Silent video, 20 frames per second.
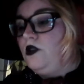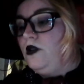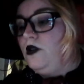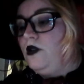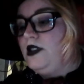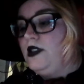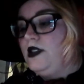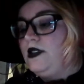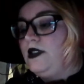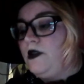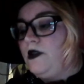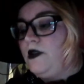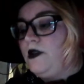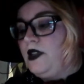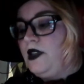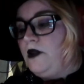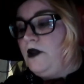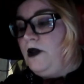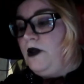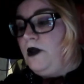The other
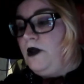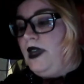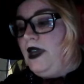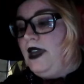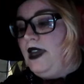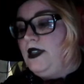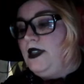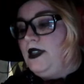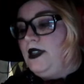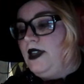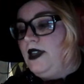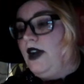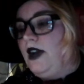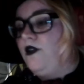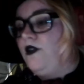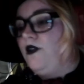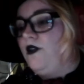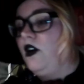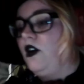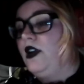thing too is that something
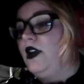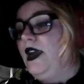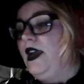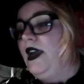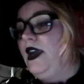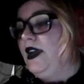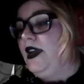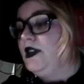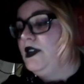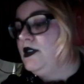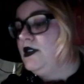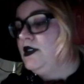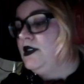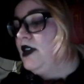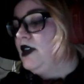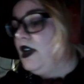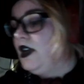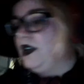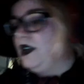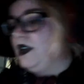that might be handy to have
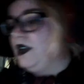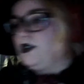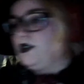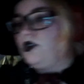on